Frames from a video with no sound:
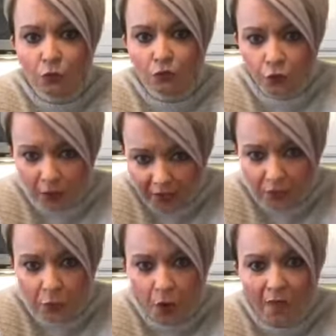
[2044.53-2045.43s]
train
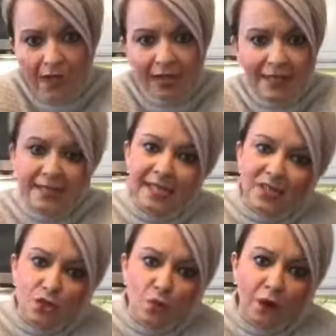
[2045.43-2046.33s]
you on that and
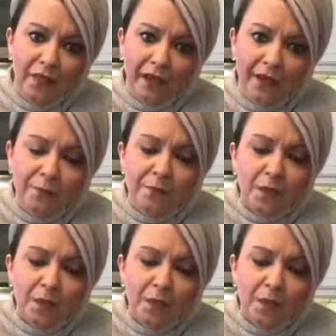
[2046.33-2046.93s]
teach you on that.